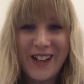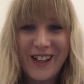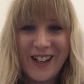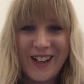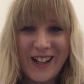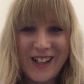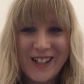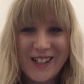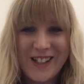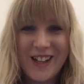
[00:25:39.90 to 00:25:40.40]

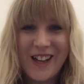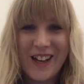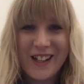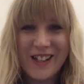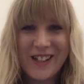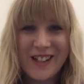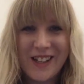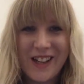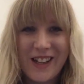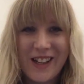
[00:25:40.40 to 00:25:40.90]

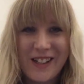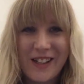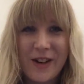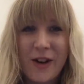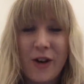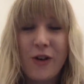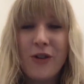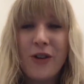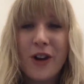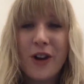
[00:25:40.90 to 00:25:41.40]
It's an
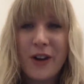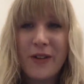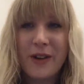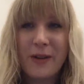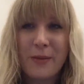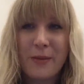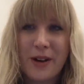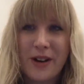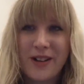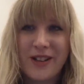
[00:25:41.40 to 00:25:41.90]

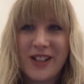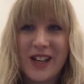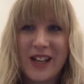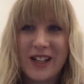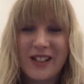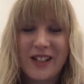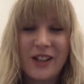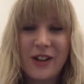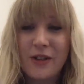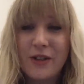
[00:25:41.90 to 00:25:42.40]
ongoing
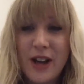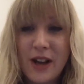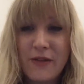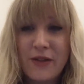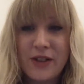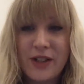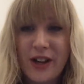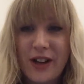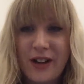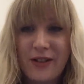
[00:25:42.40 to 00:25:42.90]
process, and you're
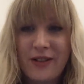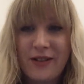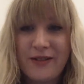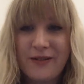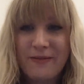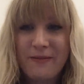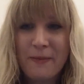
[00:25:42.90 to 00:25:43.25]
never done.